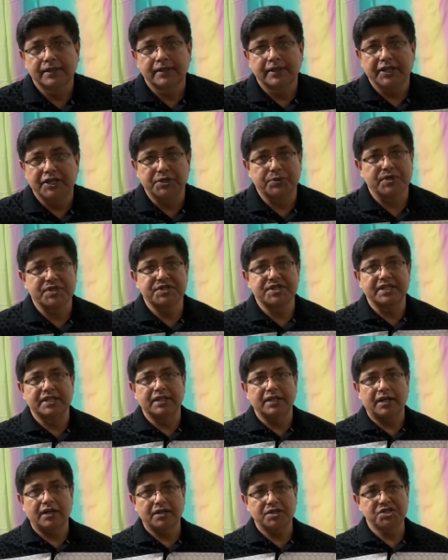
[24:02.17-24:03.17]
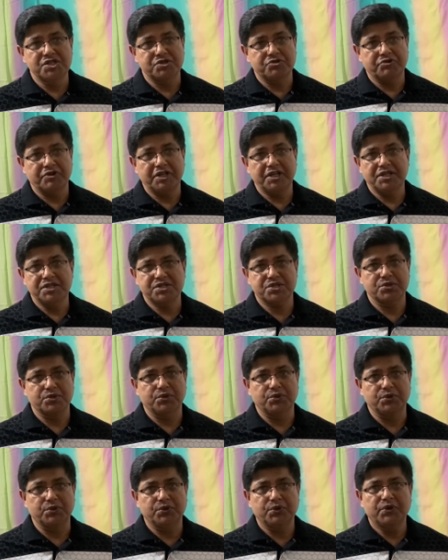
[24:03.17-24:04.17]
It was a large tree,
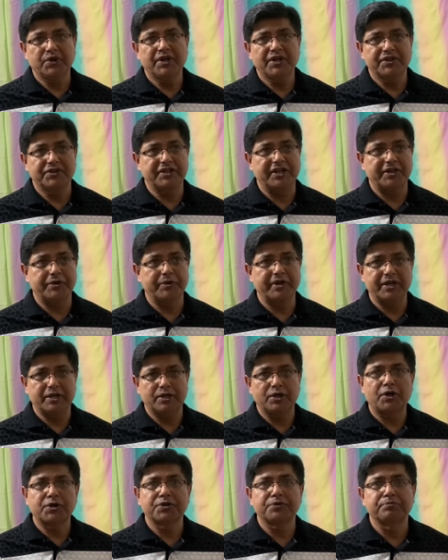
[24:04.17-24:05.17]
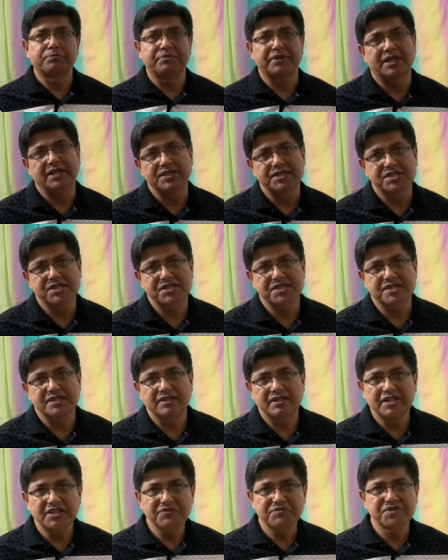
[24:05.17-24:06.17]
so there were a lot of branches and
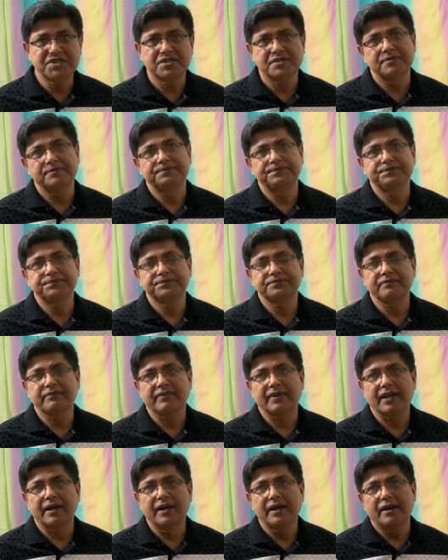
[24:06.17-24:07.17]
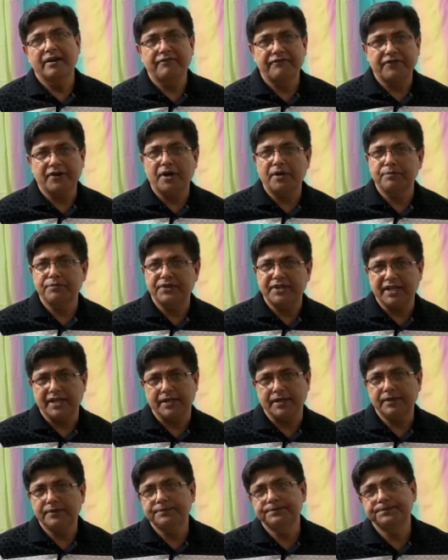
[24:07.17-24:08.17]
leaves. From
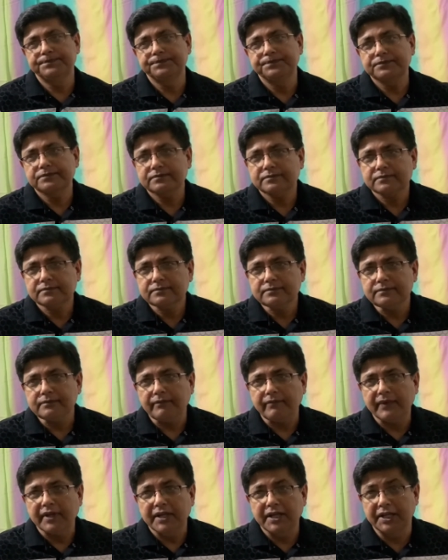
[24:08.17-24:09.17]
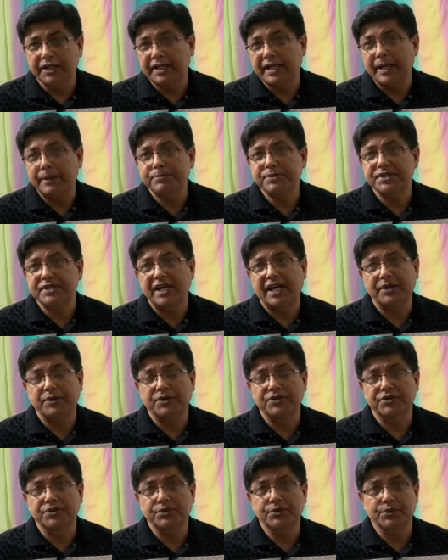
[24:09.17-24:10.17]
there, he kept an eye on
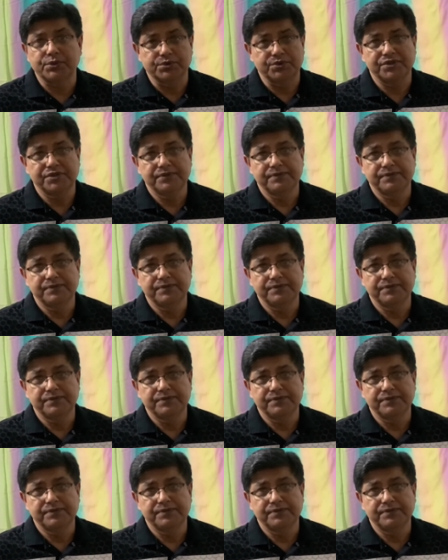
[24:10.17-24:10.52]
the road.